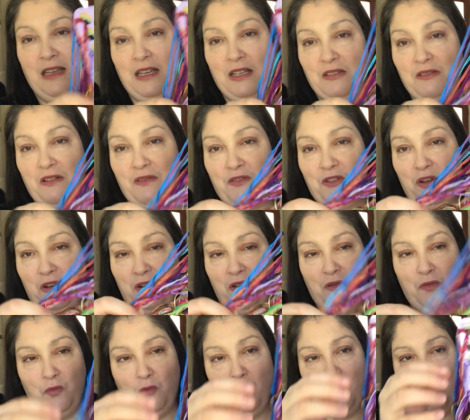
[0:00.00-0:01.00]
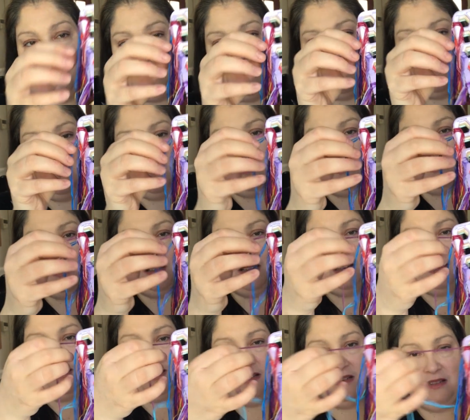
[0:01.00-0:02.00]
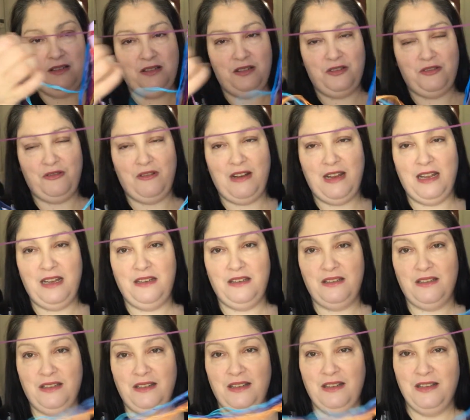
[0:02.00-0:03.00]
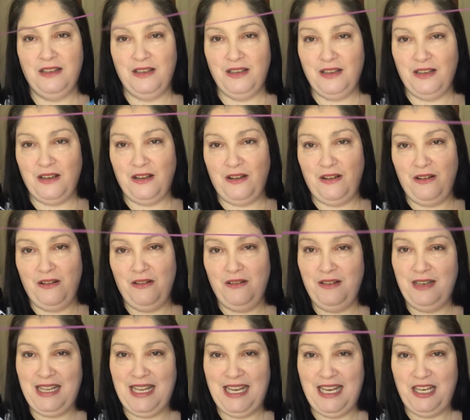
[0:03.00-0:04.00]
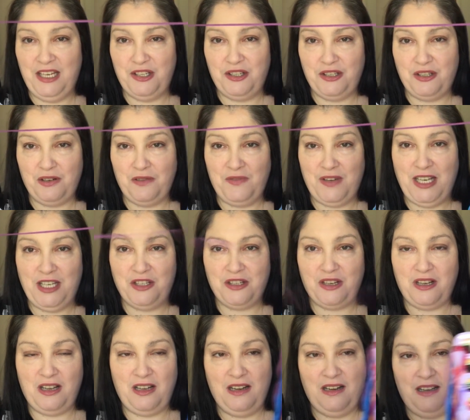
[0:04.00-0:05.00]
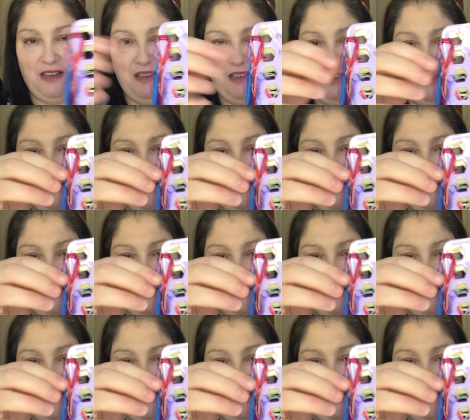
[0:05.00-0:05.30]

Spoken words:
So I've got 1 strand on each colour